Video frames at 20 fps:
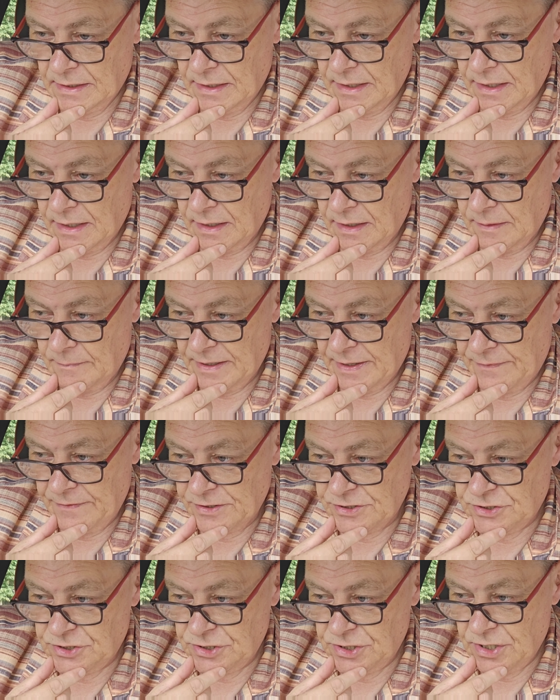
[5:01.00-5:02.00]
And
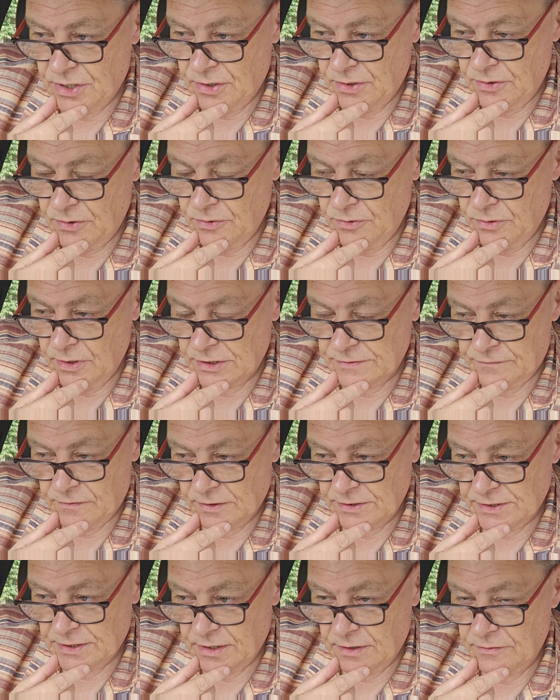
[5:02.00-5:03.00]
there's no, as far
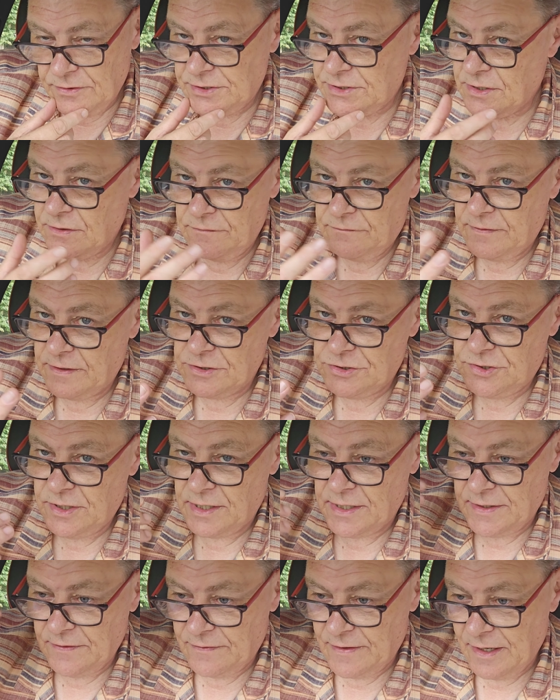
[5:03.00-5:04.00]
as I know, there's no front
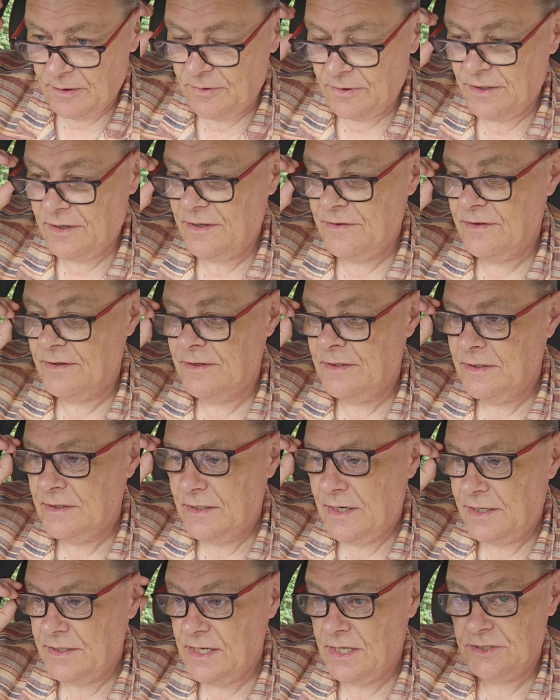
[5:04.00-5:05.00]
trunk in that one either.
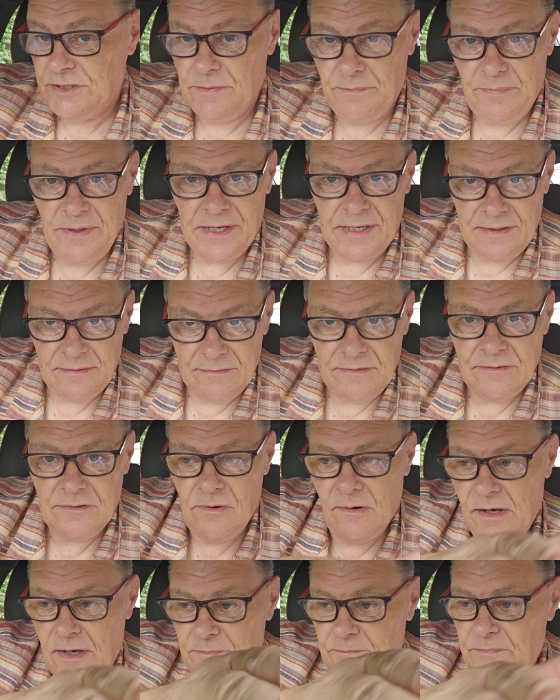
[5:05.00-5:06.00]
And yet it's
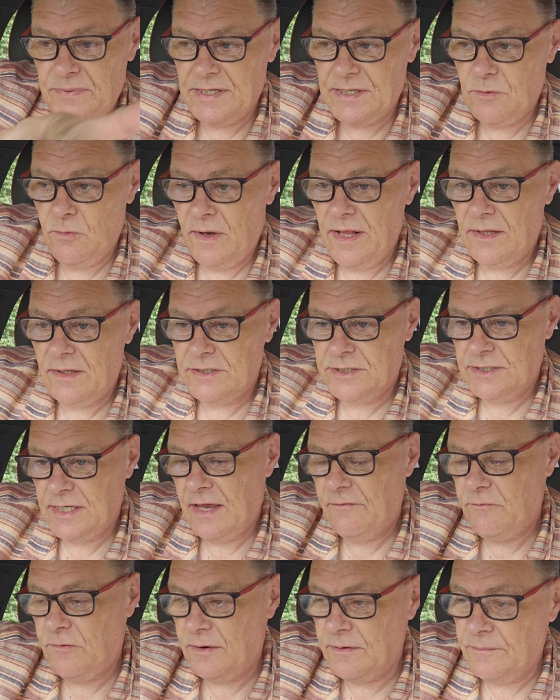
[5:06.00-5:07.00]
quite a big world to
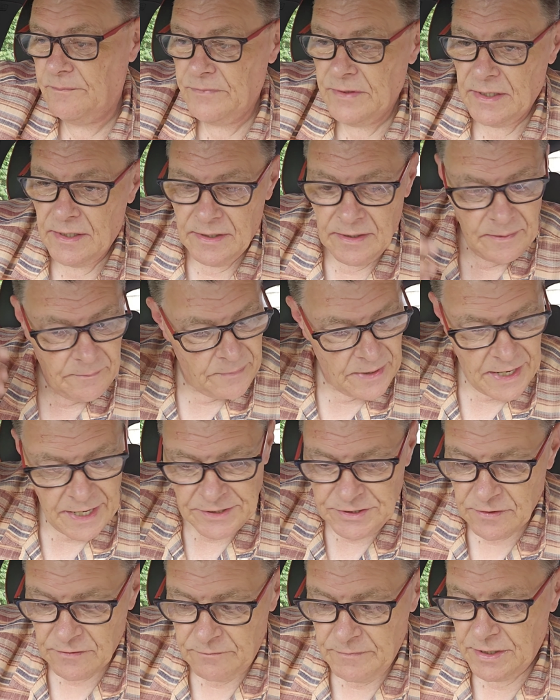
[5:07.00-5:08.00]
have one. But
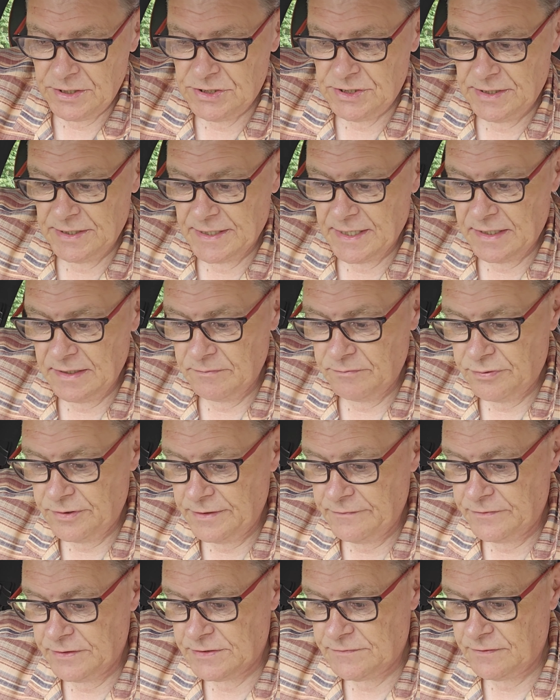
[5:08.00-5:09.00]
as I've mentioned again in
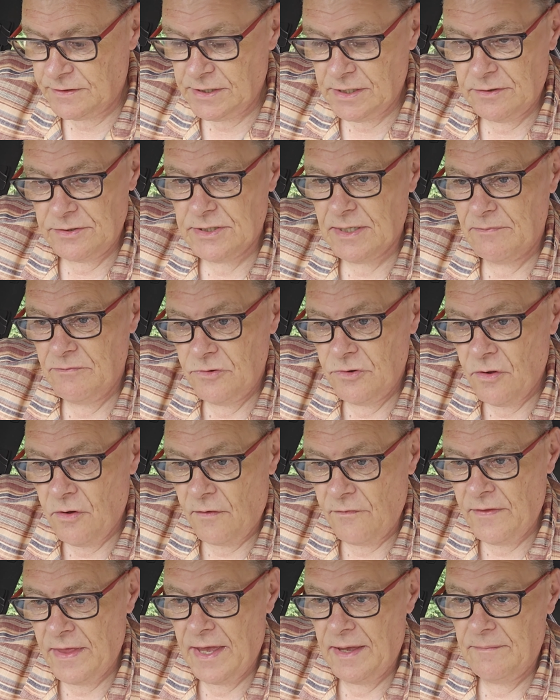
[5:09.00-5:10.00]
previous videos, I'm
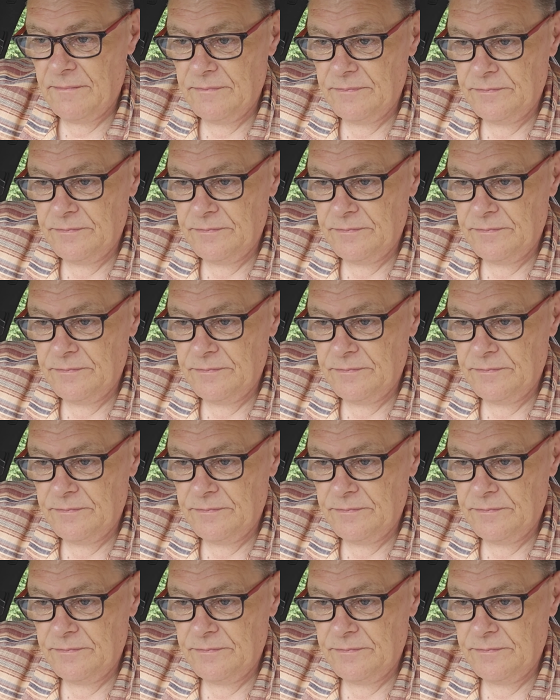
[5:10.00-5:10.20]
not that.